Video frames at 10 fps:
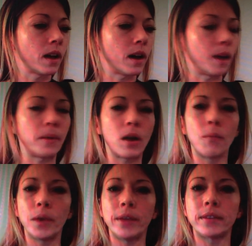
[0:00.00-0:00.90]
and
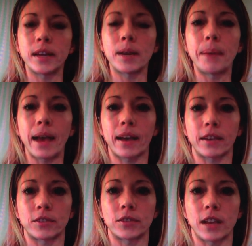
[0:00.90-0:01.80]
we did a back
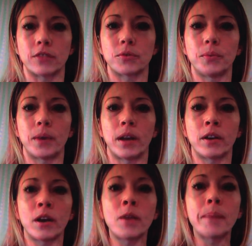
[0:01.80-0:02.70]
exercise. So we went
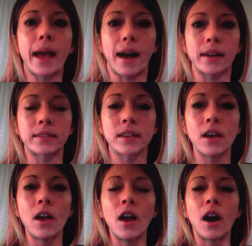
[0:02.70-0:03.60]
on our backs,
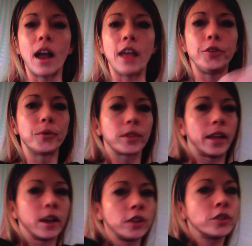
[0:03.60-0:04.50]
and you were
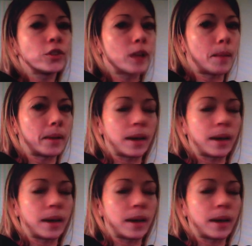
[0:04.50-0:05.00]
laying on your stomach.